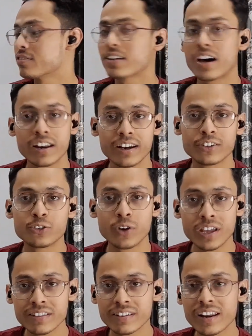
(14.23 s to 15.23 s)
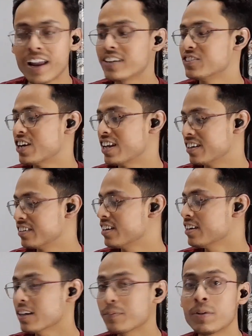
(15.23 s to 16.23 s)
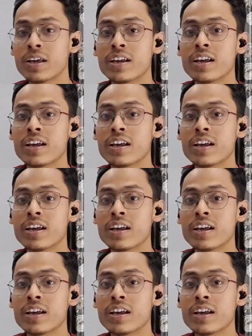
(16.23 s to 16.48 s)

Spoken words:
Scarlett Johansson and Channing Tatum,